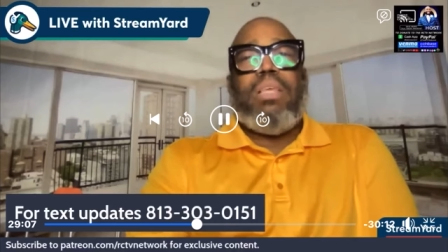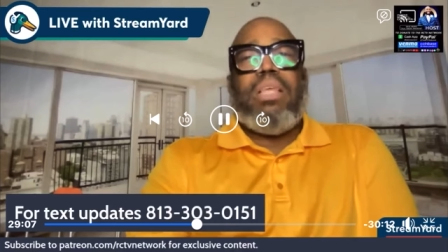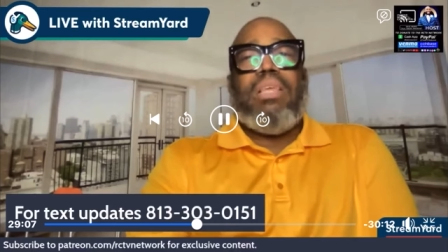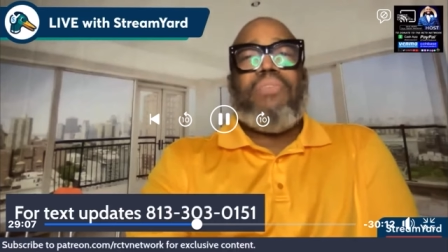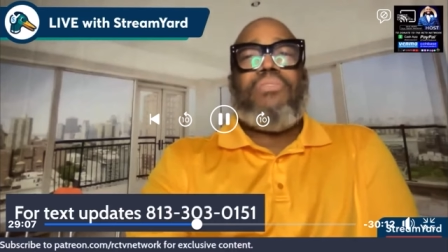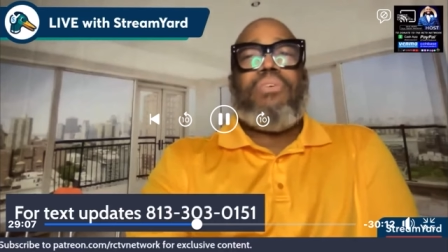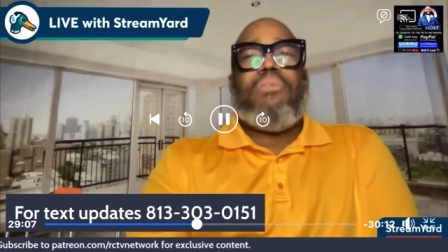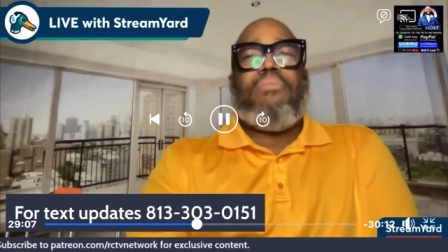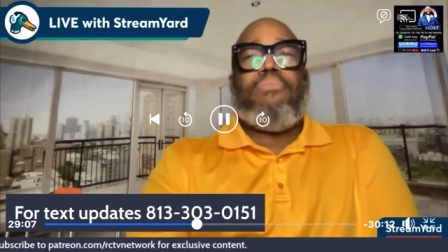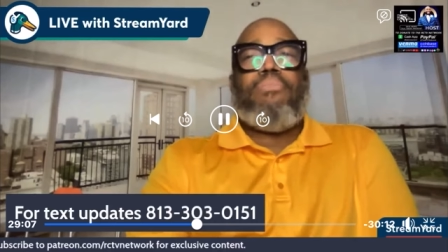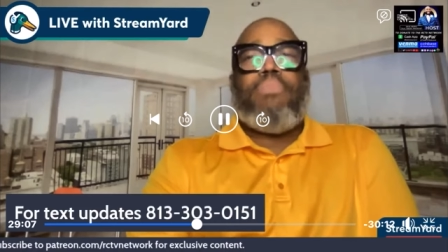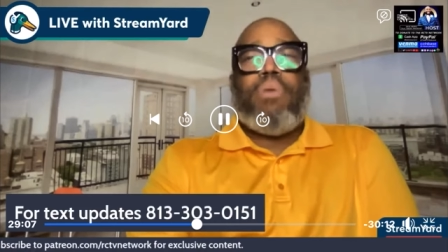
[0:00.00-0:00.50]

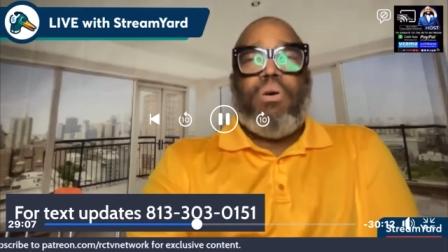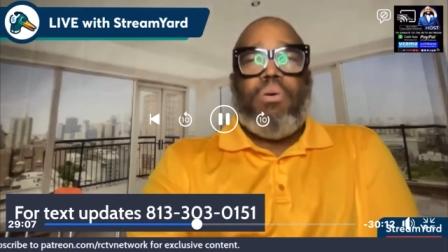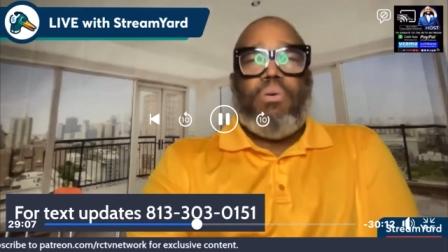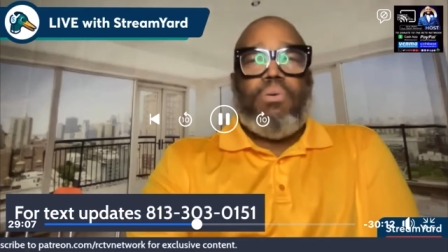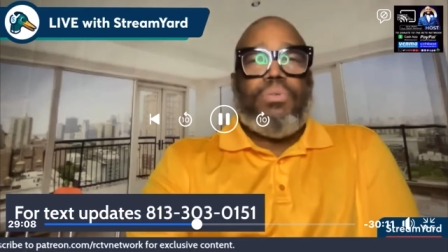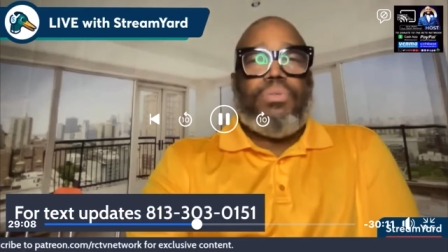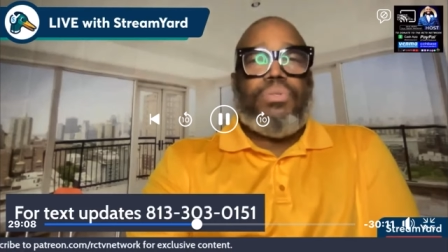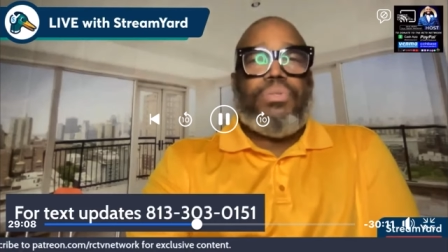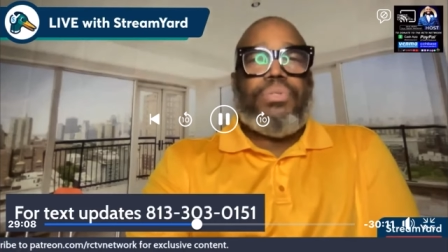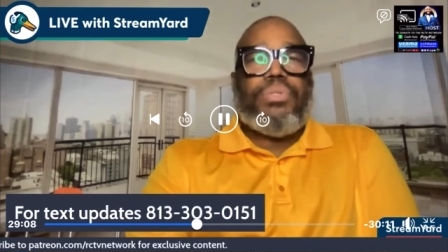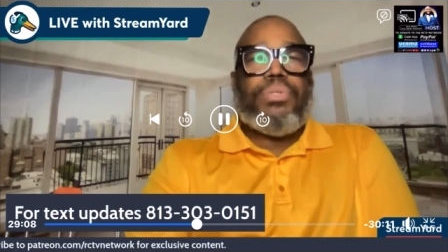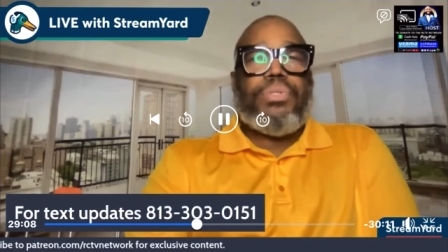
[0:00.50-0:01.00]
even
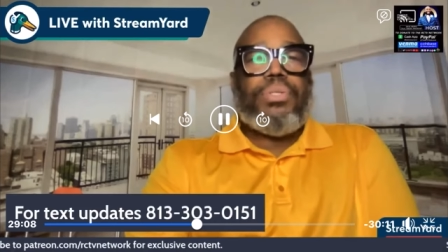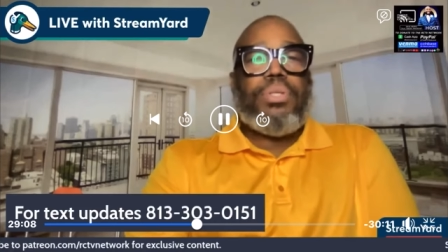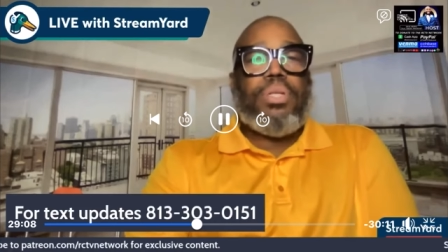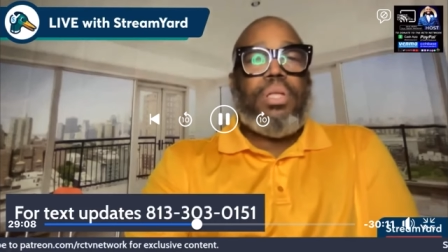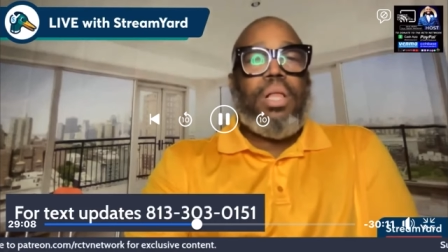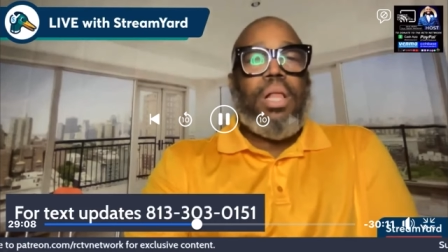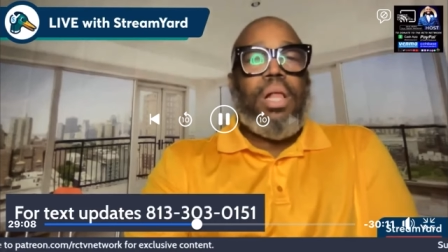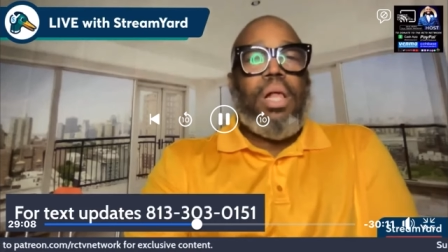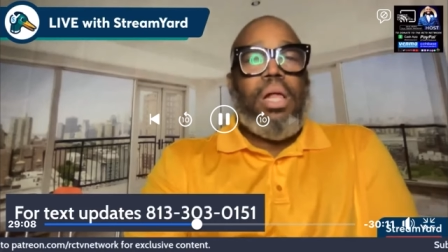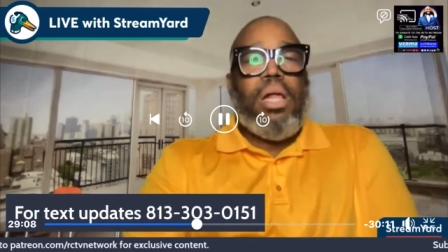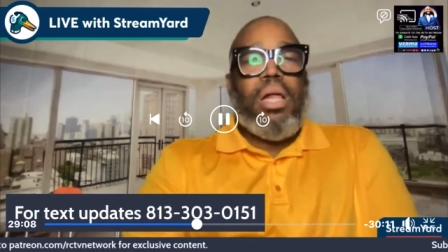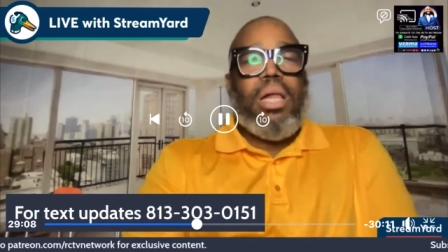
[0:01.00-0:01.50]
most,
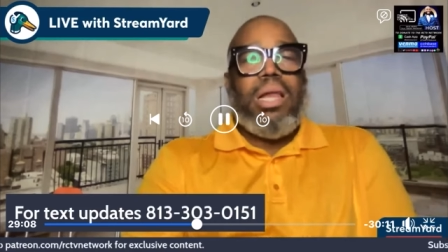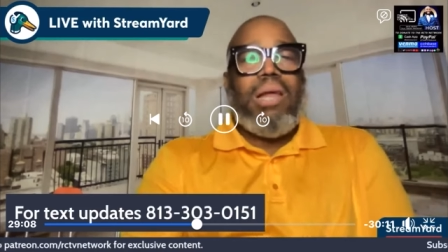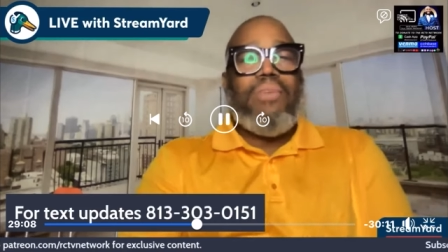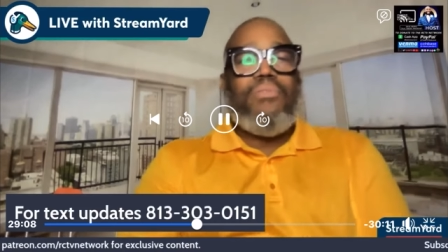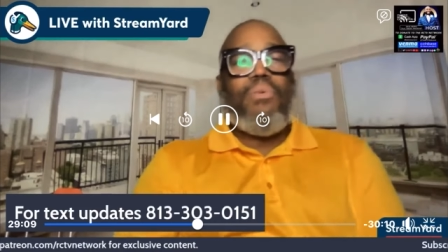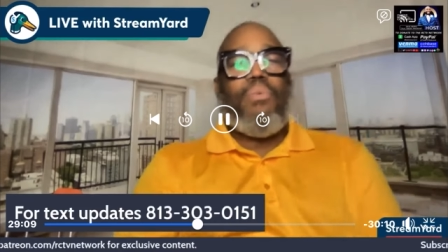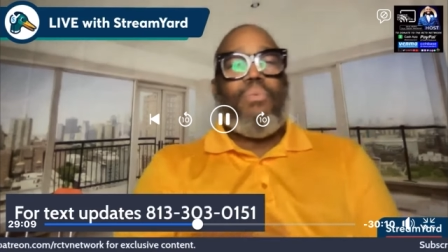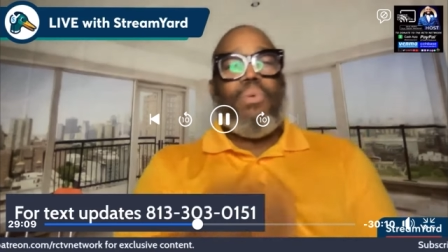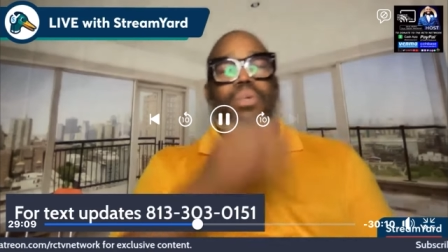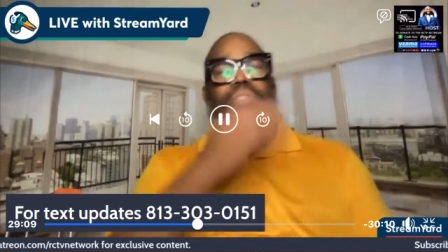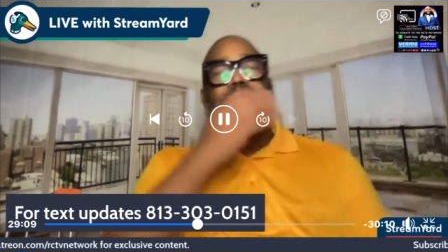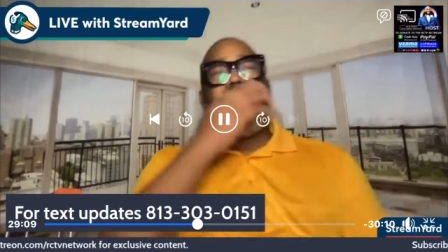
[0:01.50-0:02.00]
and every
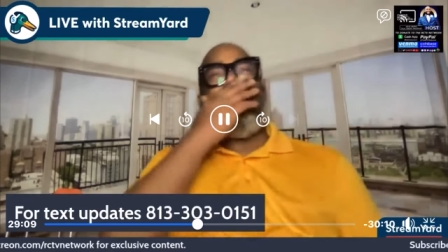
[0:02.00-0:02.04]
once